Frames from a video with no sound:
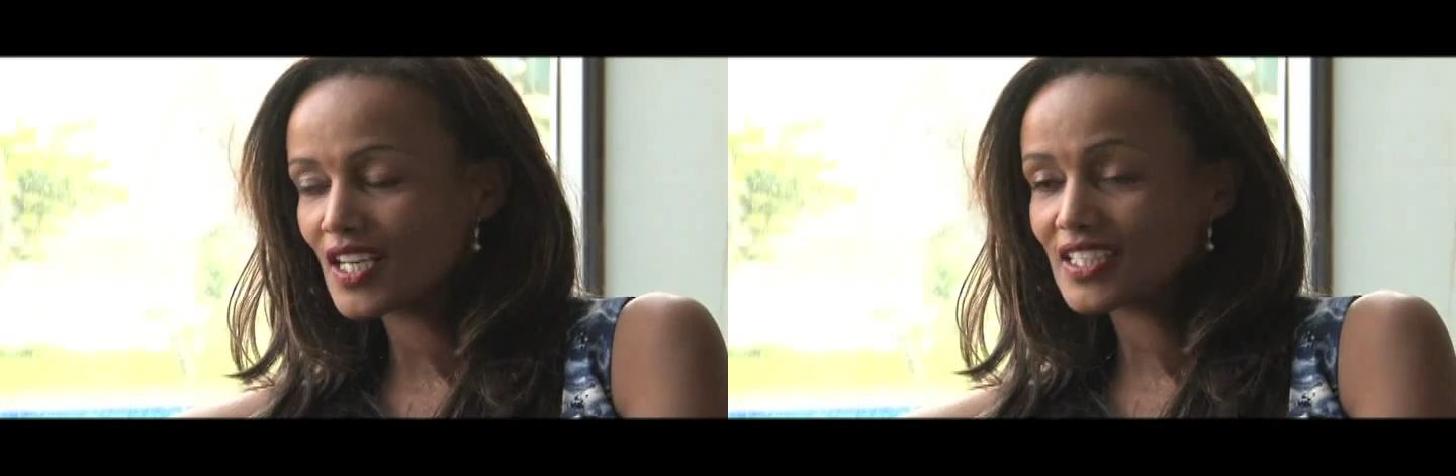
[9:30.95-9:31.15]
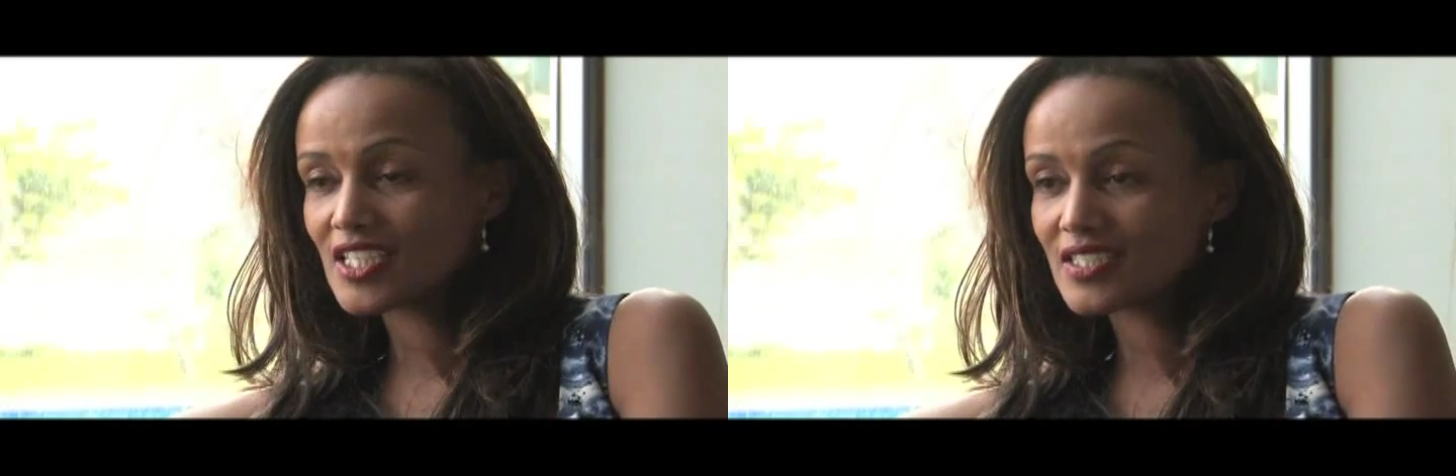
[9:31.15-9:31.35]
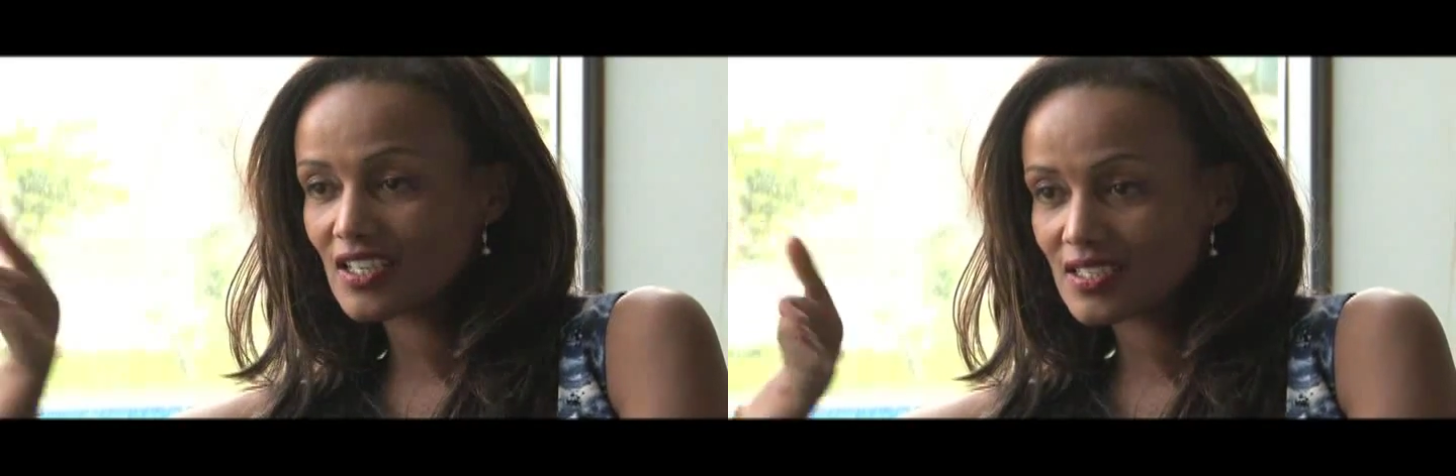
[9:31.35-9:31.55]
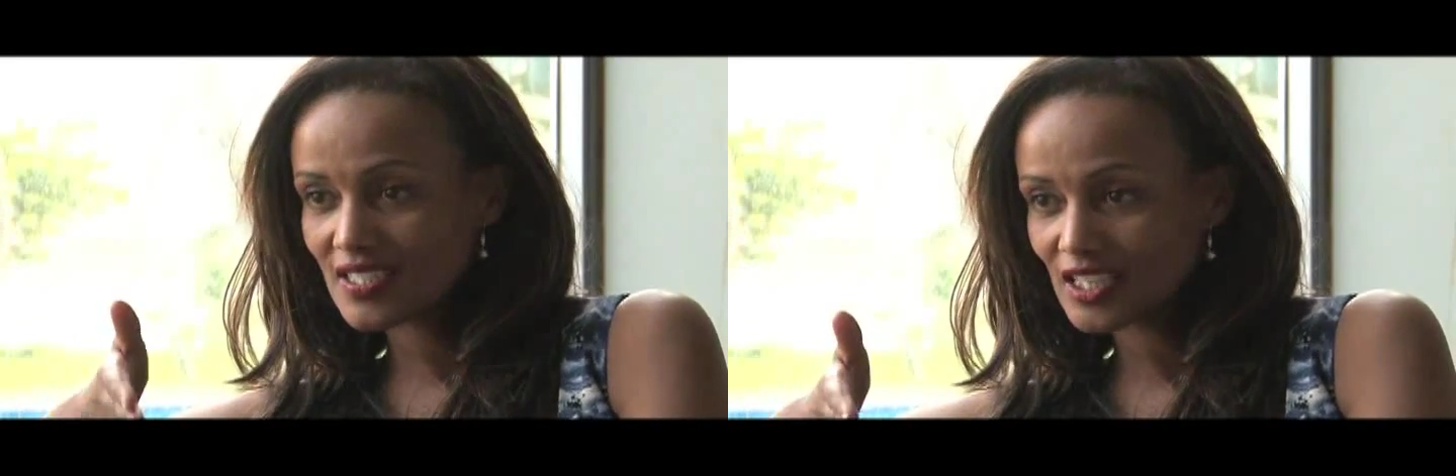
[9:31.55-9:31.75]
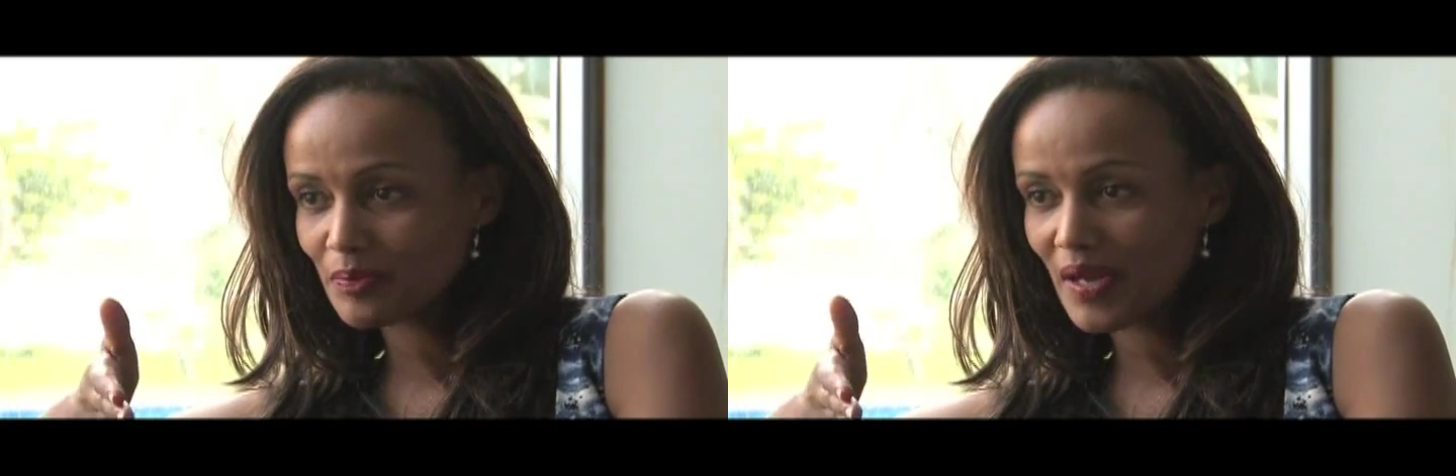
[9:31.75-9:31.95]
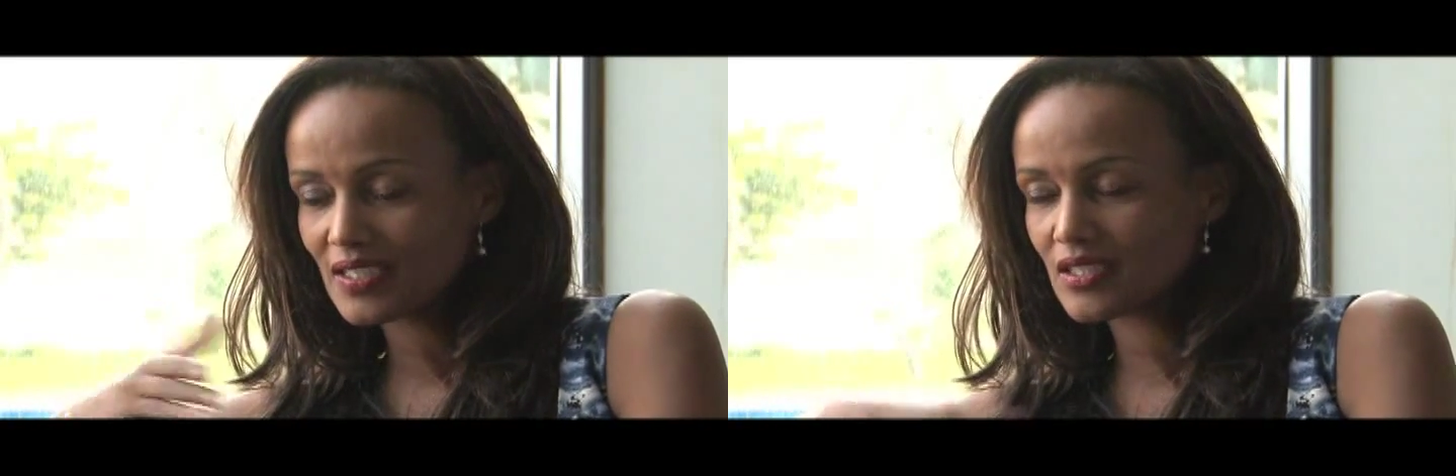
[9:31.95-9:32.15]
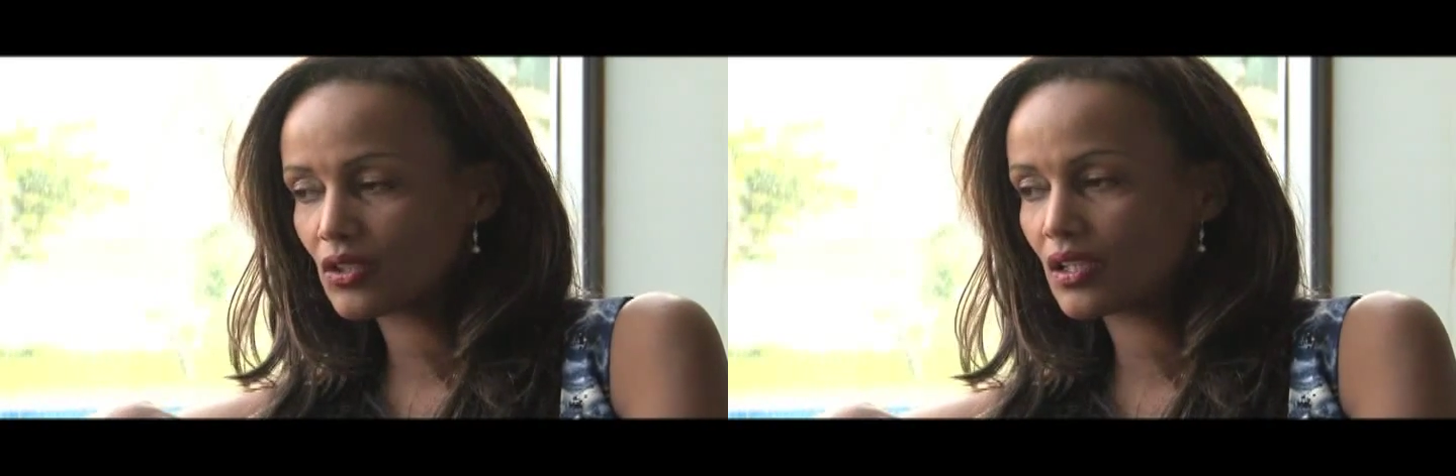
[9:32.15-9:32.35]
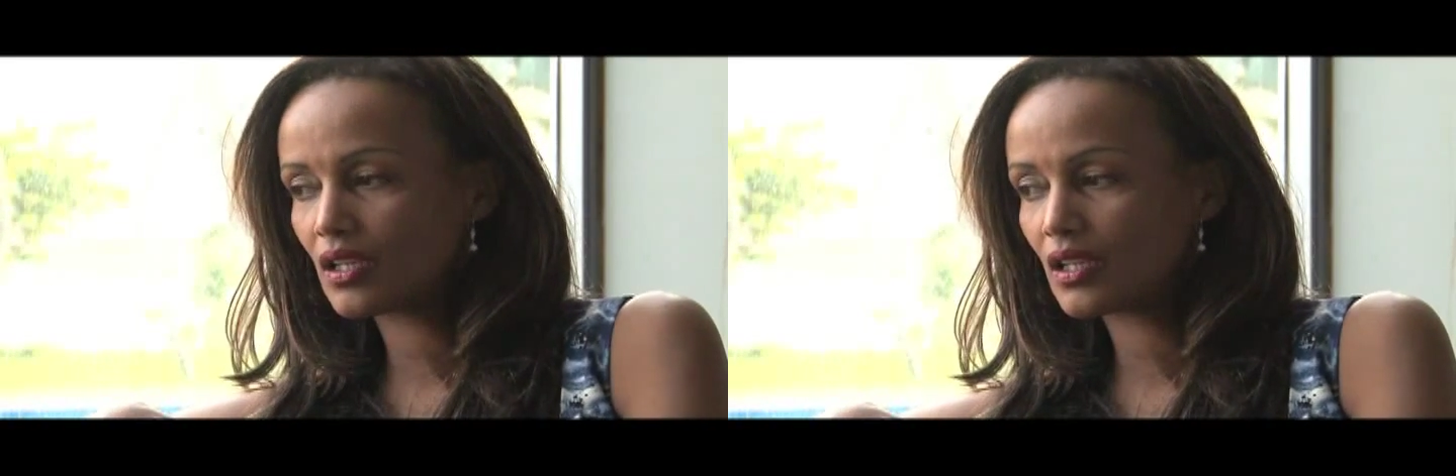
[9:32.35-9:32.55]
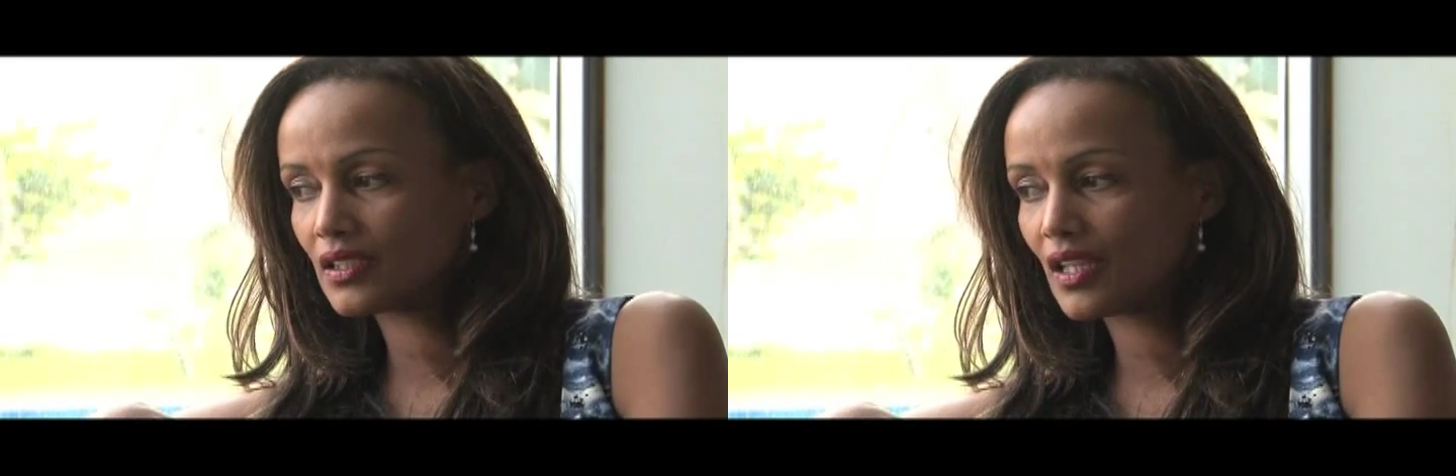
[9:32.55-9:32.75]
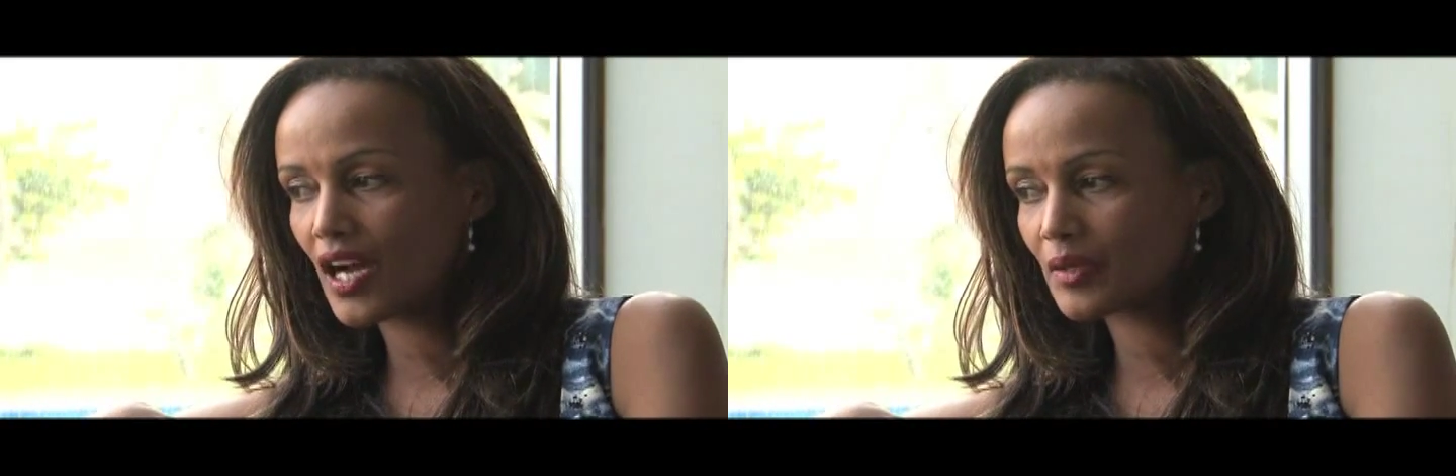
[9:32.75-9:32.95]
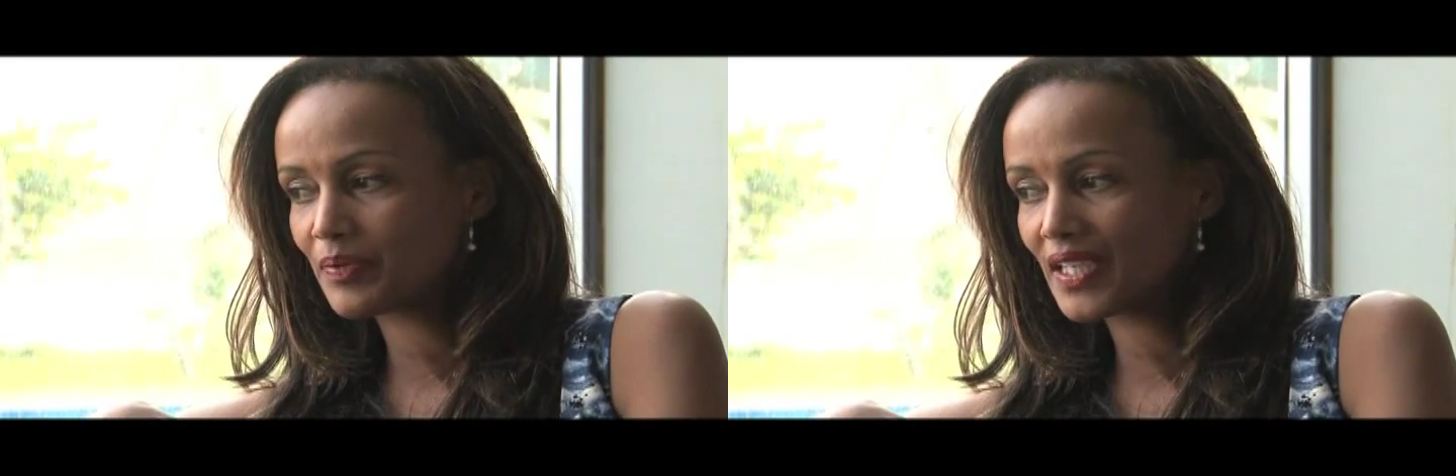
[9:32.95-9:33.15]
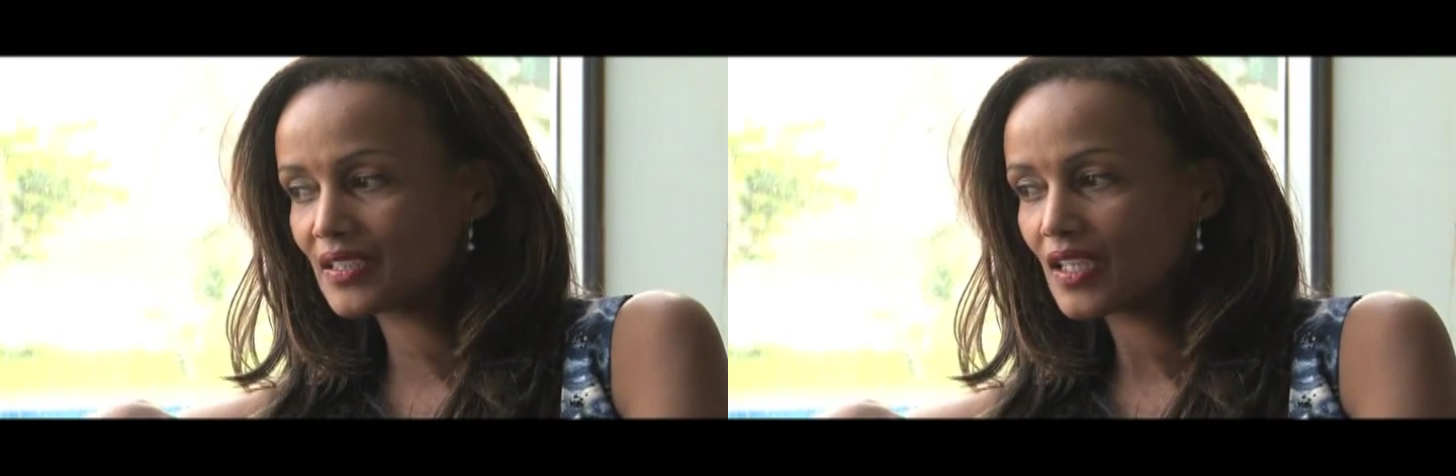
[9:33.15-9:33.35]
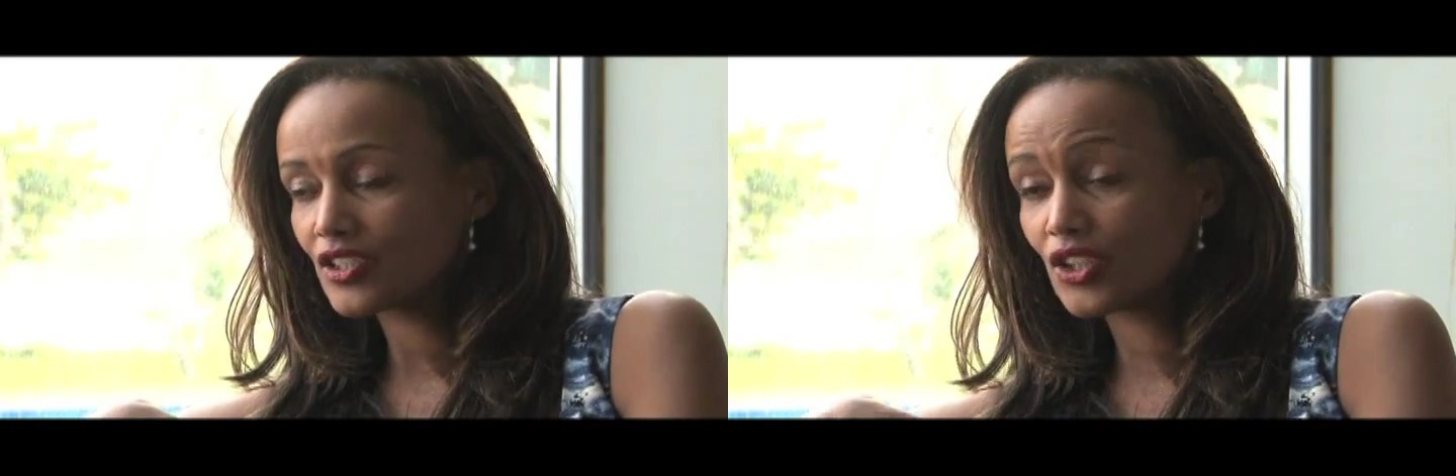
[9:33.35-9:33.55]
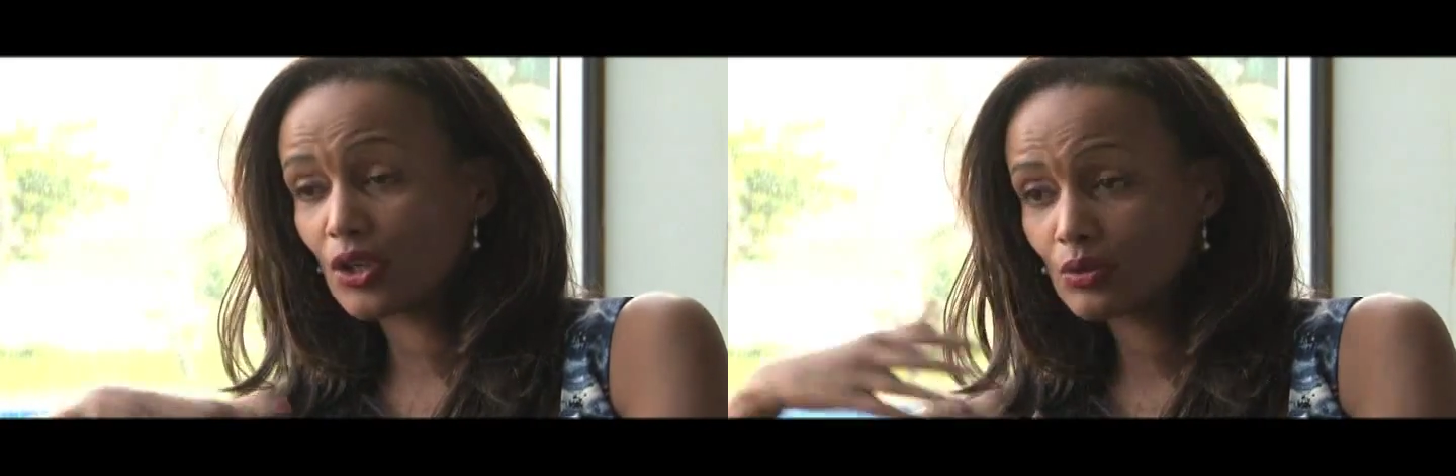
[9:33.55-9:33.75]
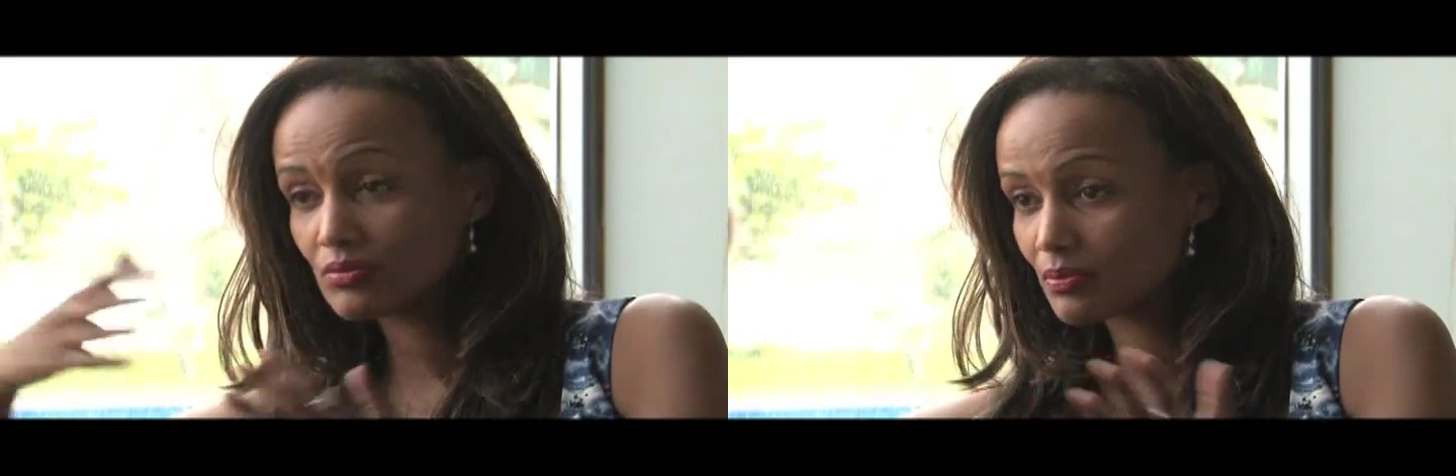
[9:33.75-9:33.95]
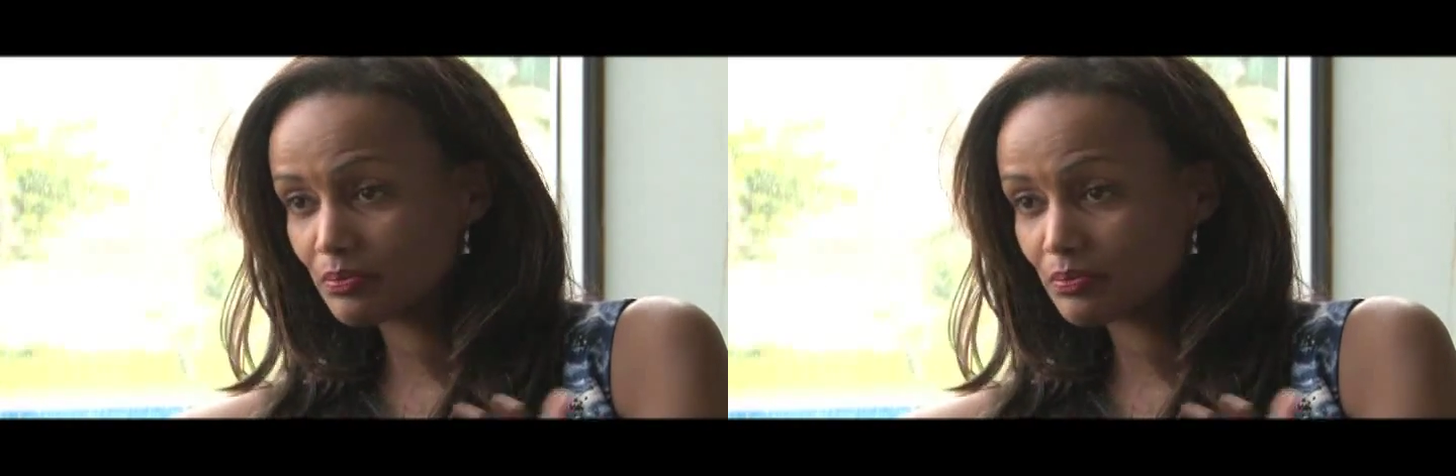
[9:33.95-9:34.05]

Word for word: Yes, there are setbacks uh, a lot, but you know,